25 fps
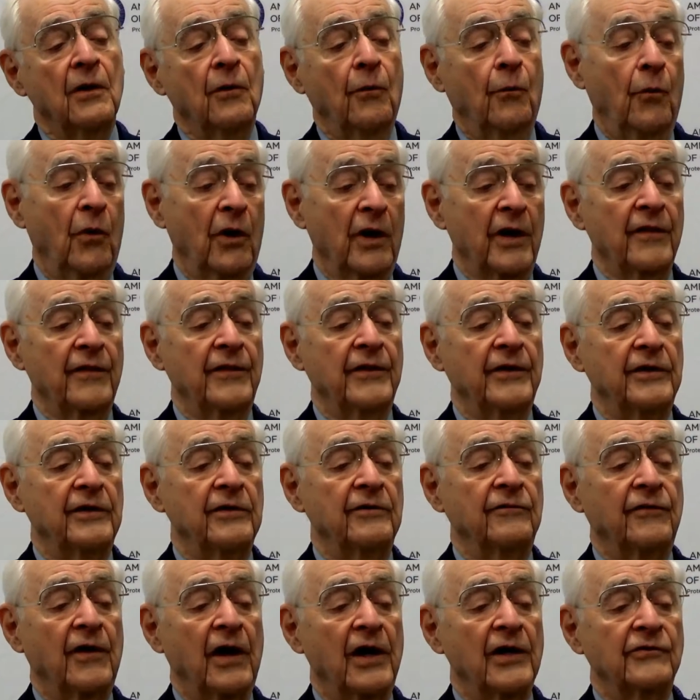one of the
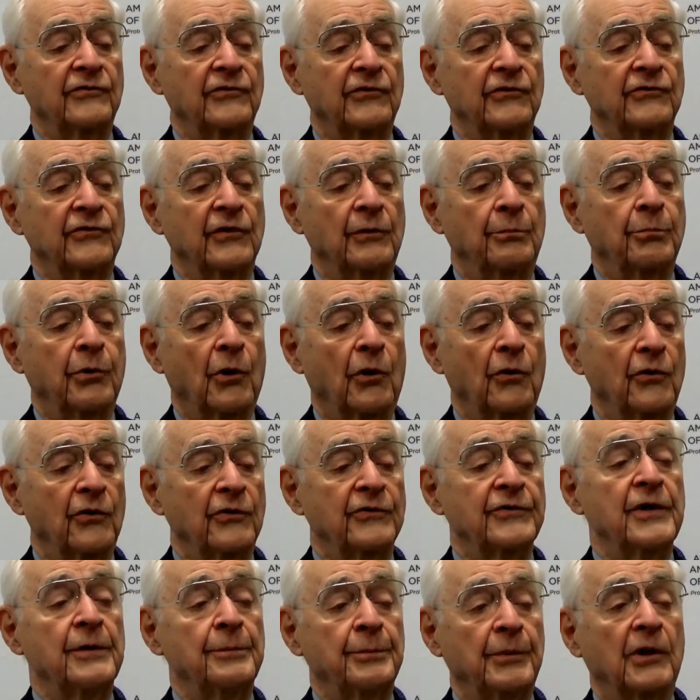devices, a
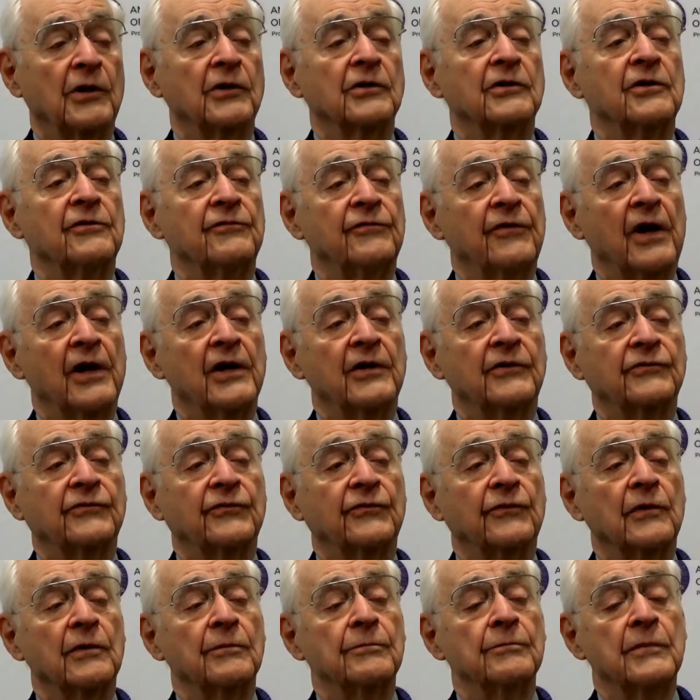prototypical device
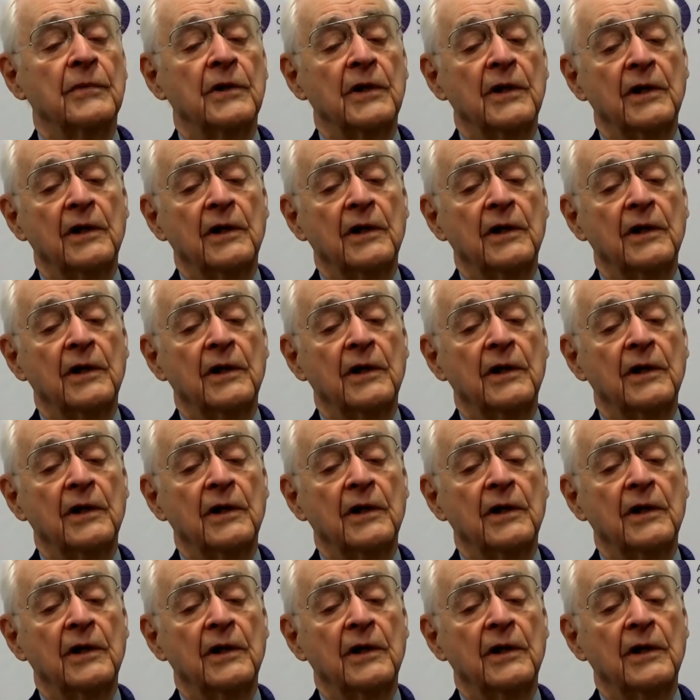from